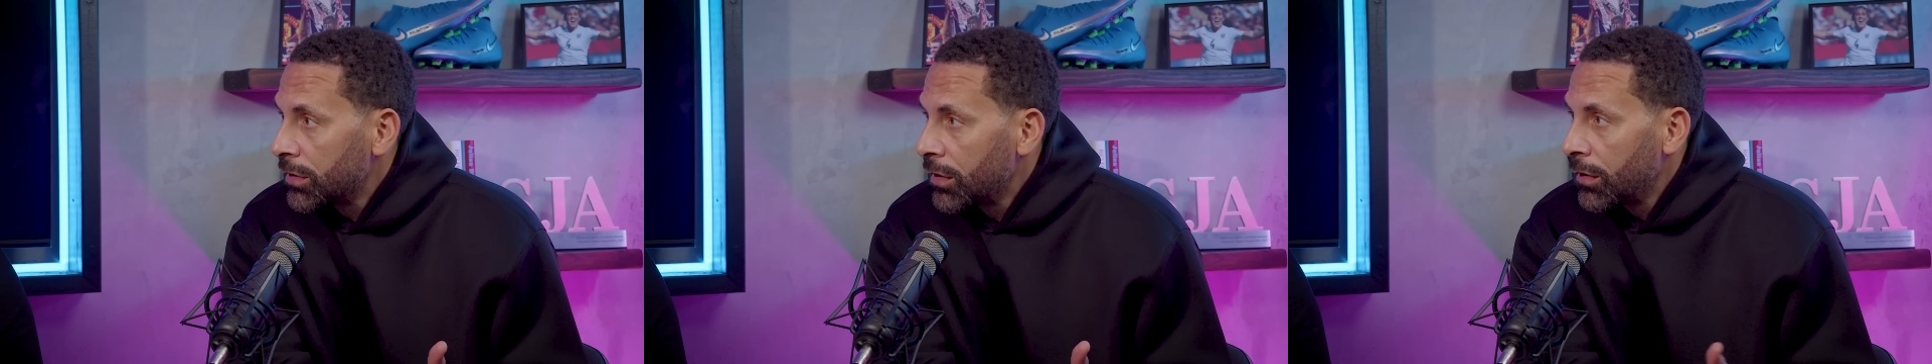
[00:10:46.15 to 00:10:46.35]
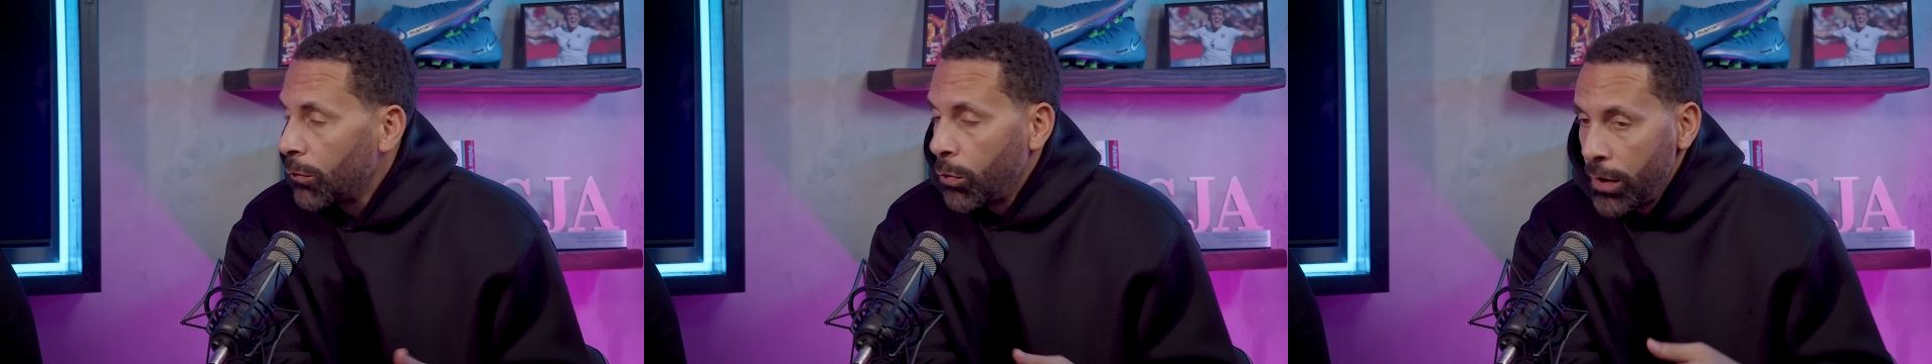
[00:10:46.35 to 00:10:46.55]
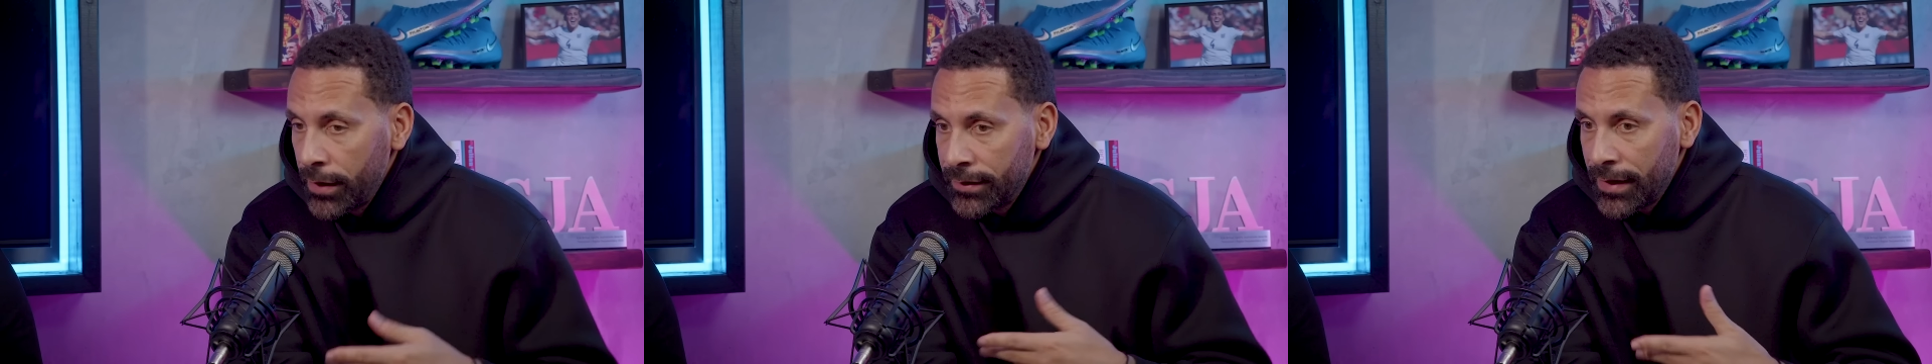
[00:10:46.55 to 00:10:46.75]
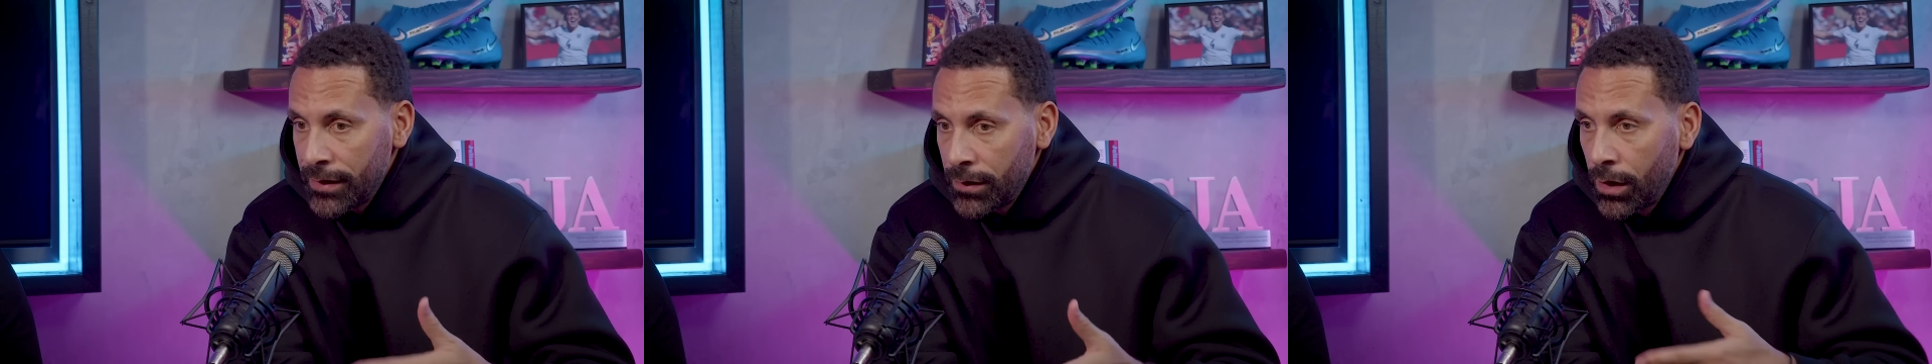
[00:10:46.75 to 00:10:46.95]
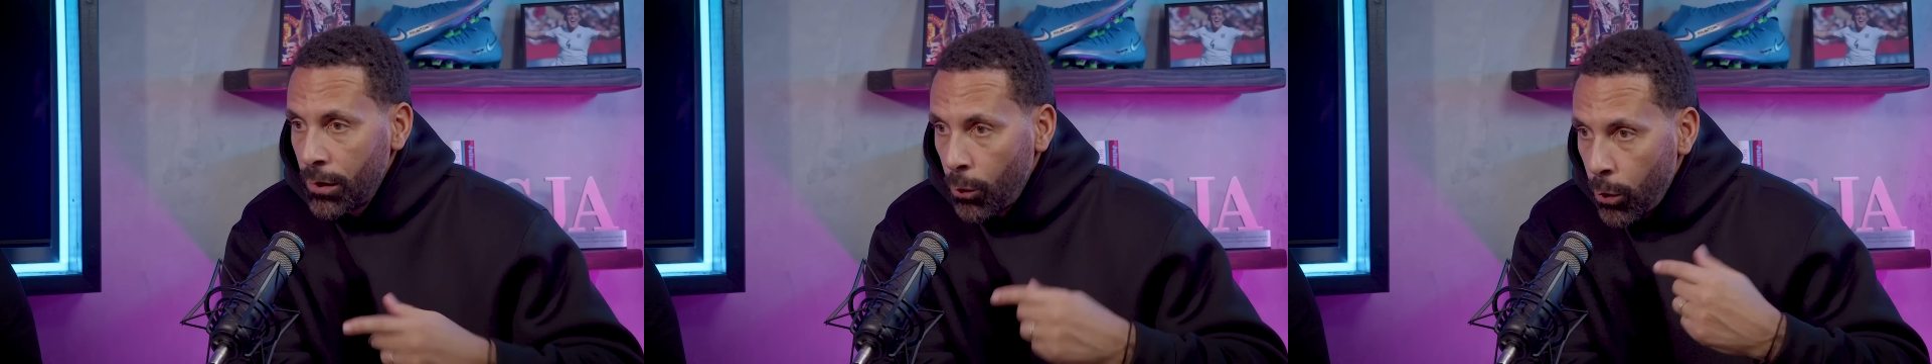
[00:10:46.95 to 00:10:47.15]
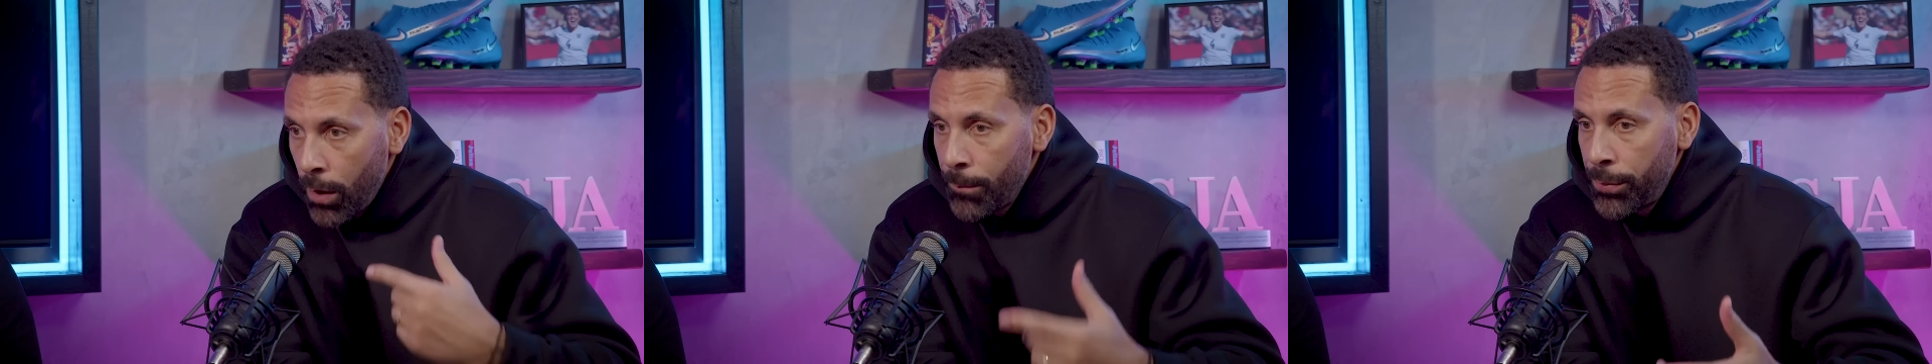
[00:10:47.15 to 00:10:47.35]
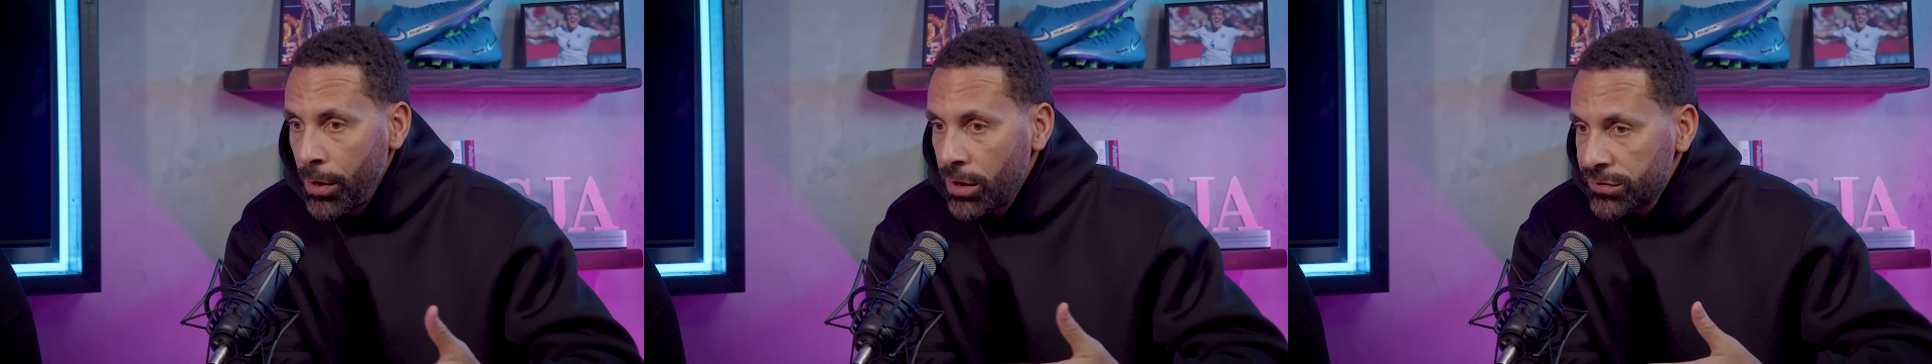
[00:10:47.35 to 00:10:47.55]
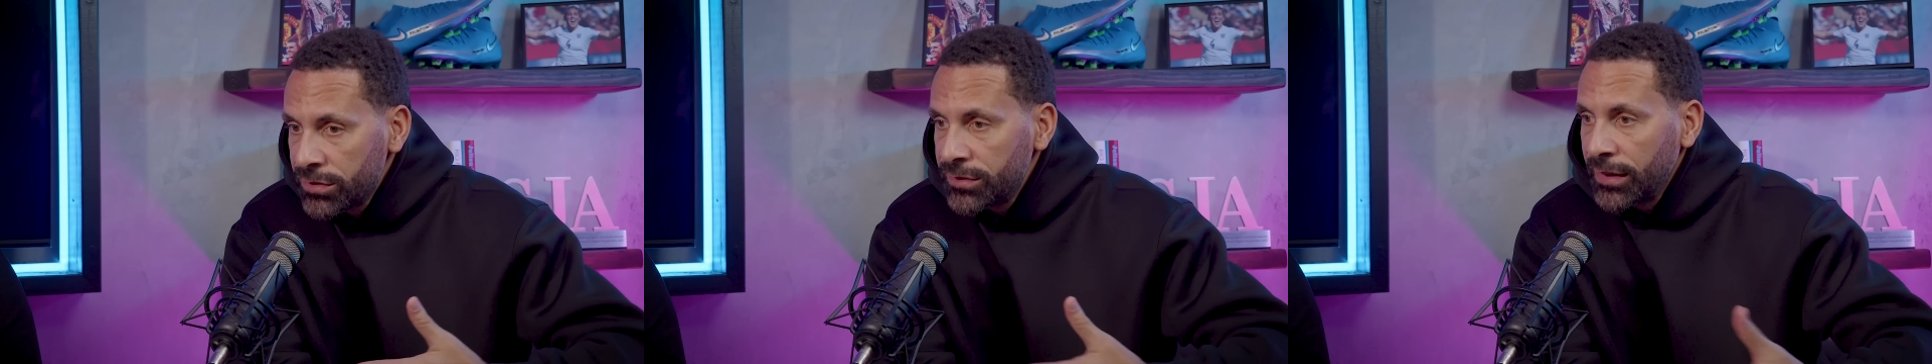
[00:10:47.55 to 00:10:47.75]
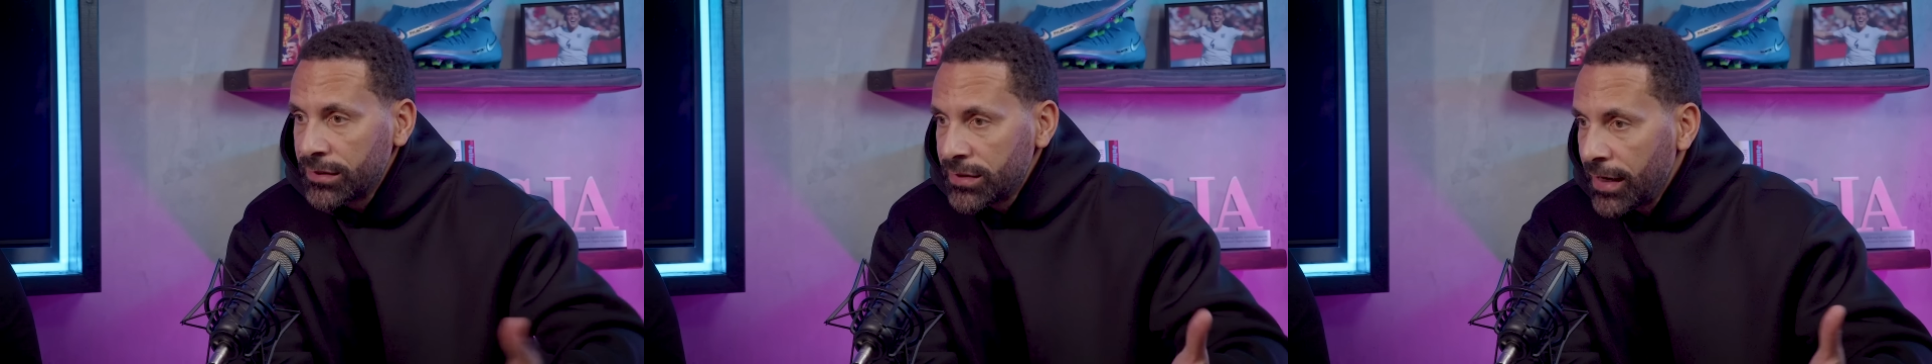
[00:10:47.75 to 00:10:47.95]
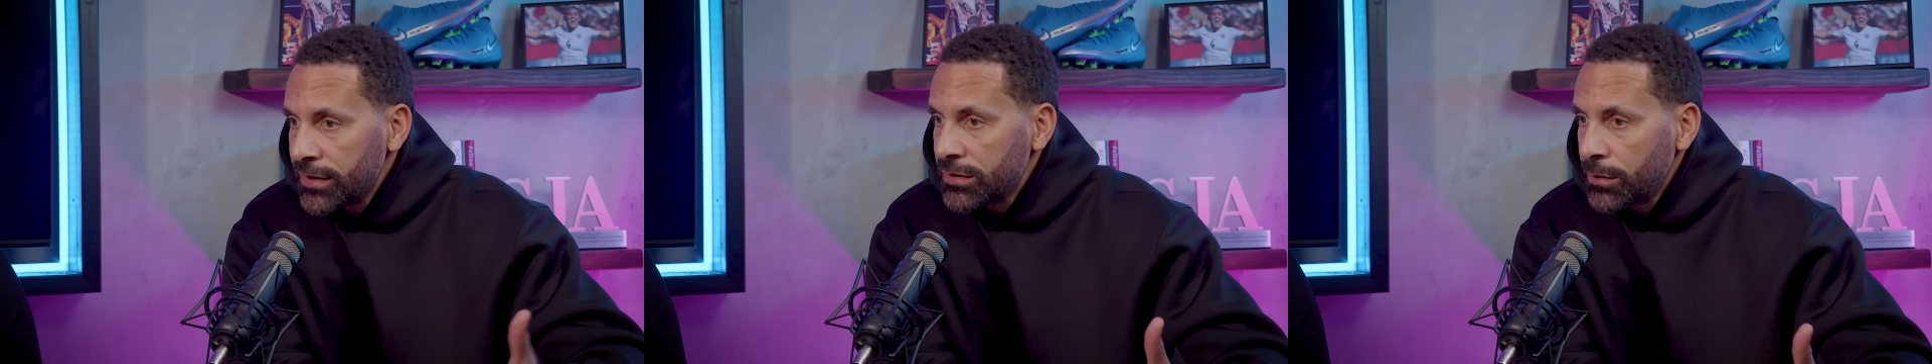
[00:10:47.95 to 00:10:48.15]
Even where they, one mm. person
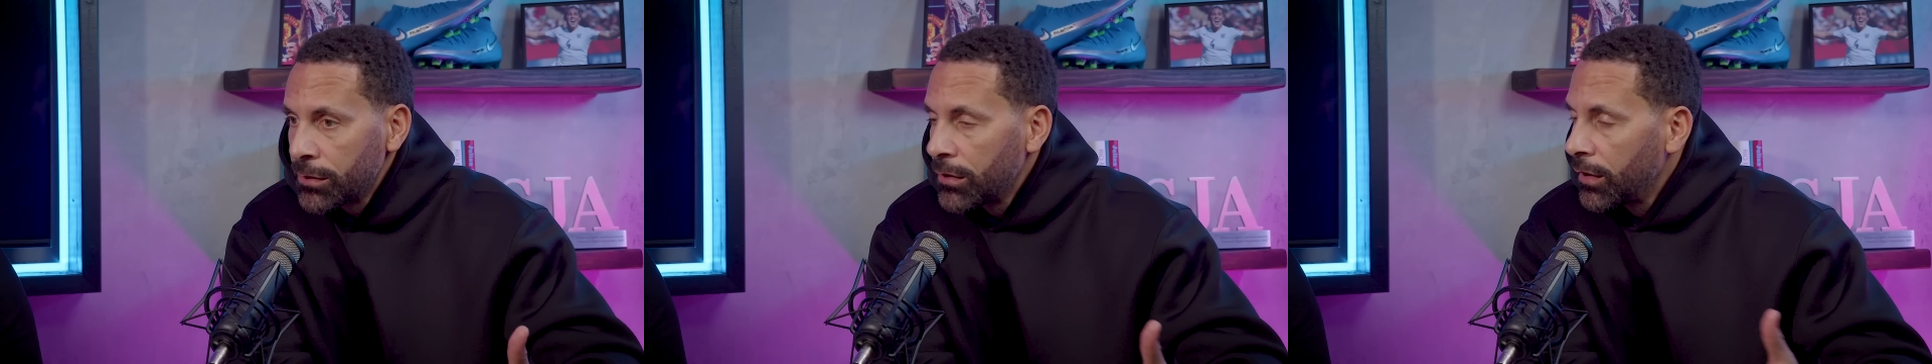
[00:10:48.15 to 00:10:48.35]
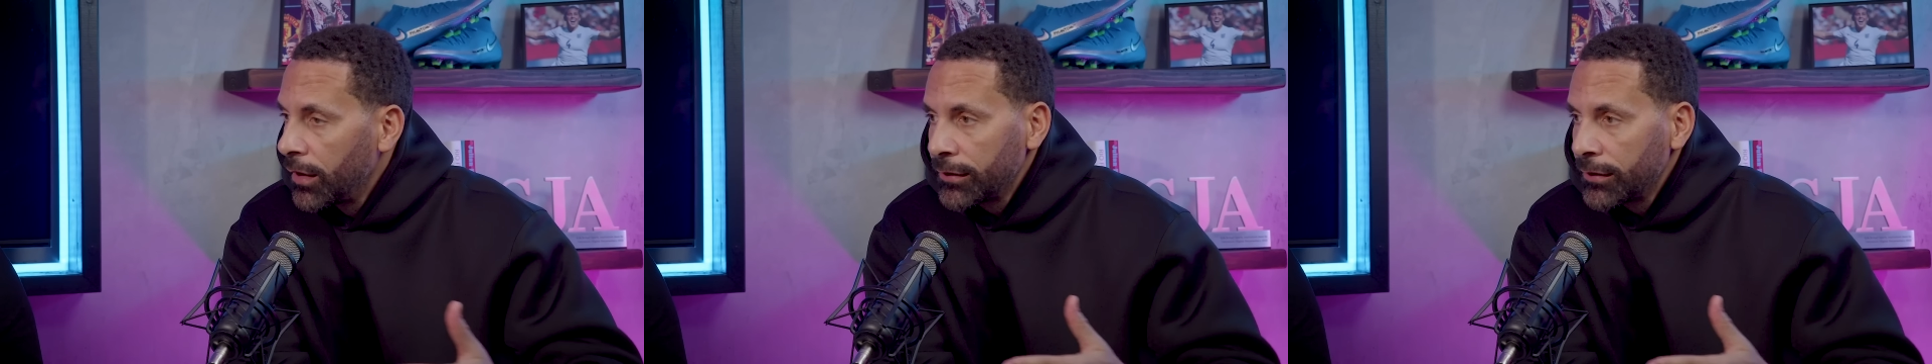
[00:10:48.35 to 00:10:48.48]
dictates the.